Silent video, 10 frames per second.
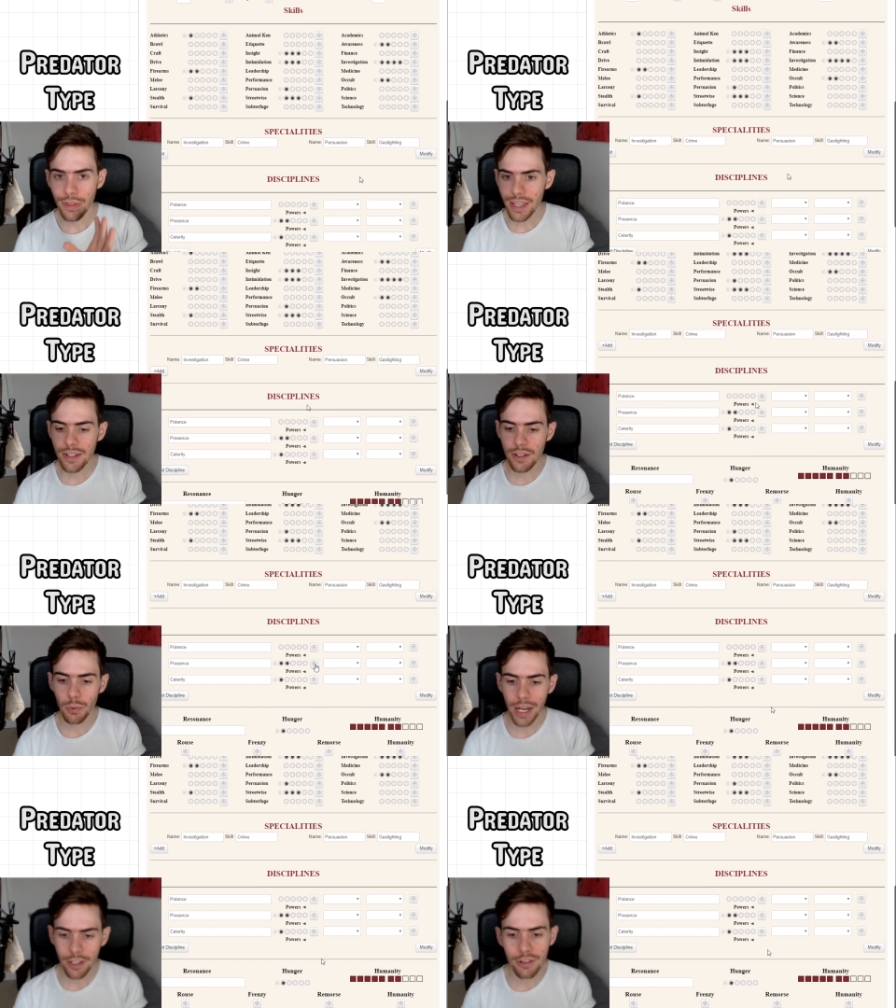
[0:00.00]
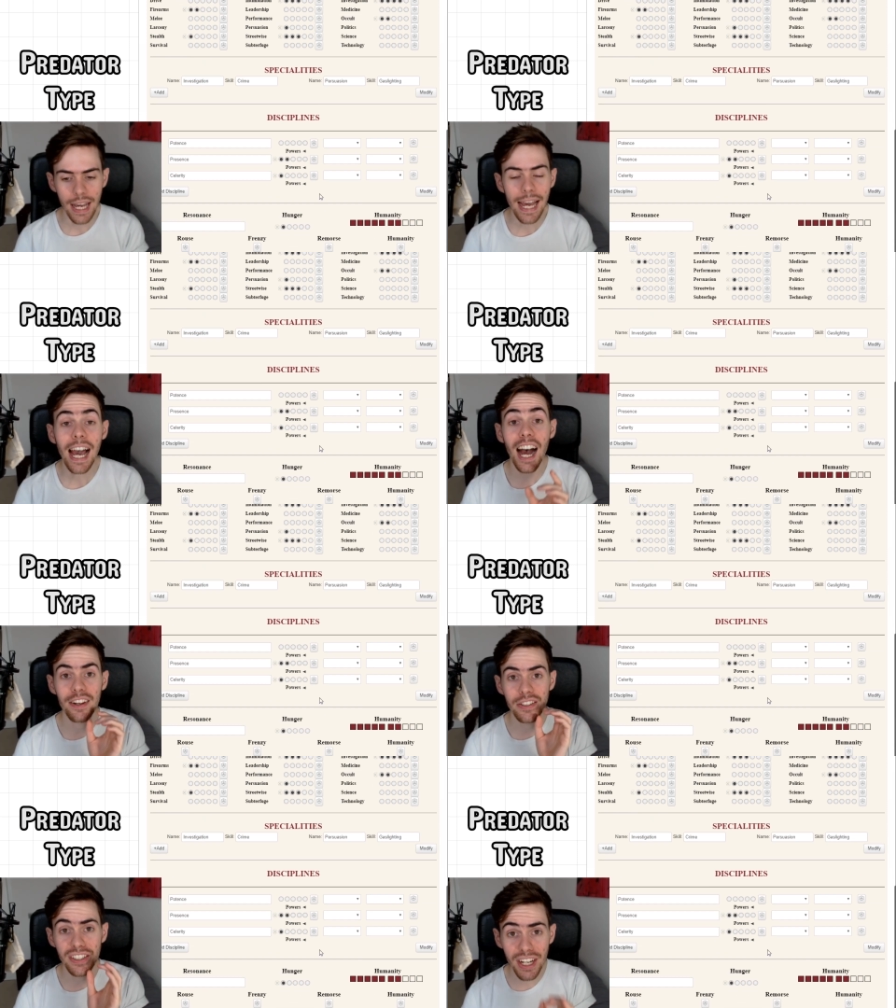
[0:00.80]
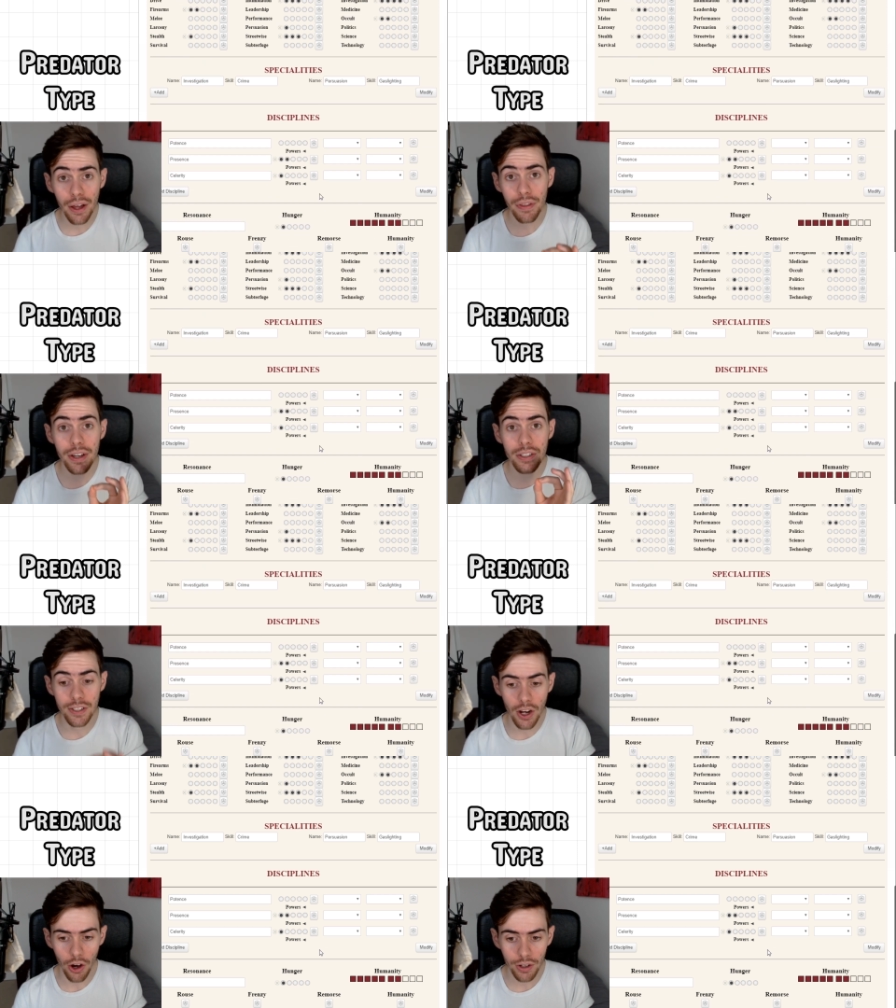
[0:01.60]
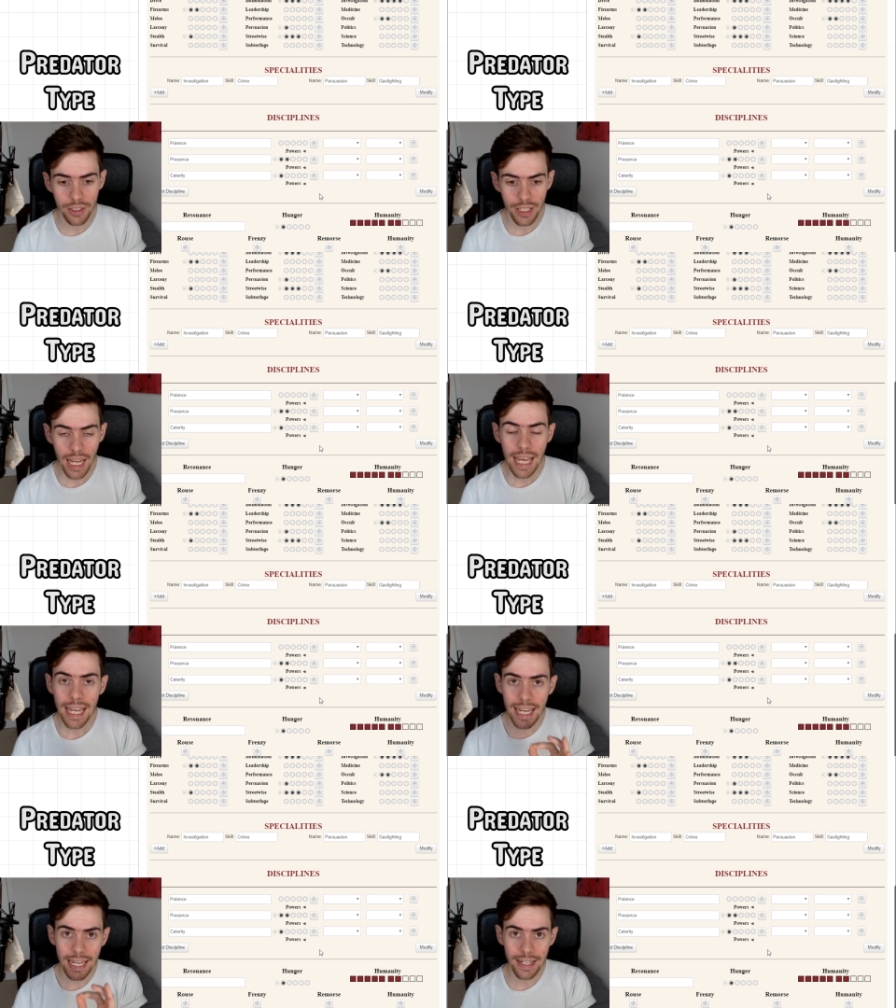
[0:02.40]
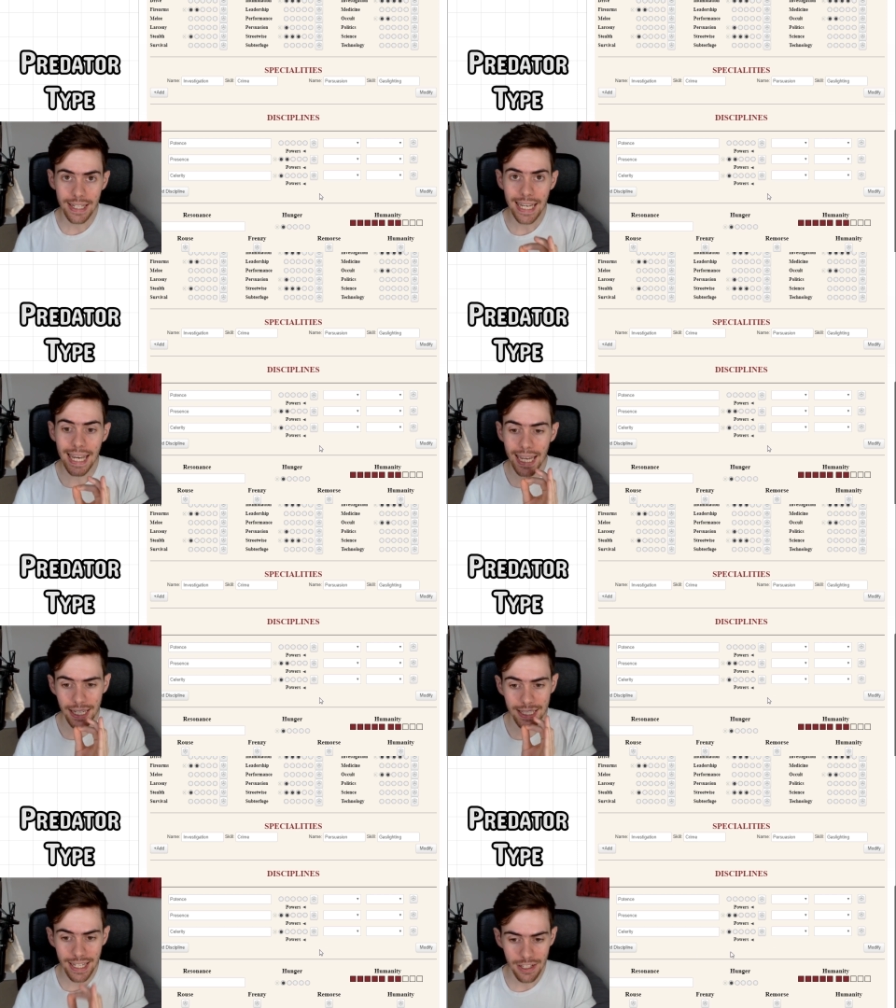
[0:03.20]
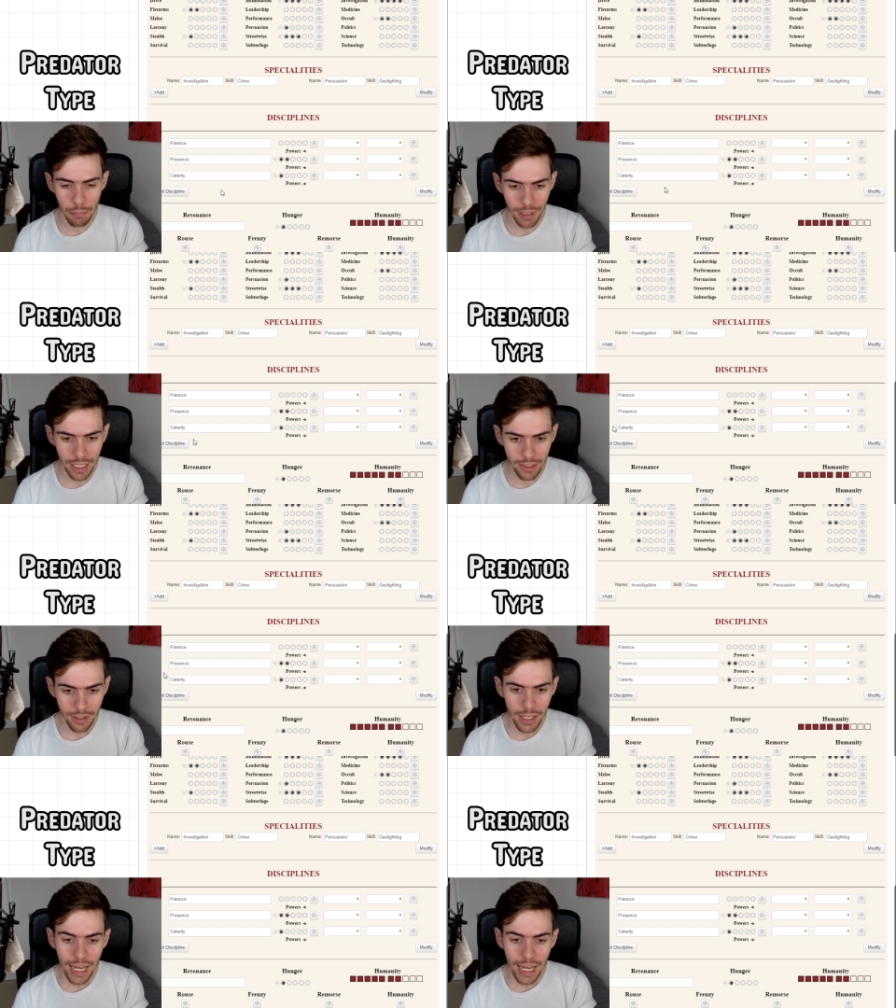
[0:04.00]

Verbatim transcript: This is where you get another dot in a discipline,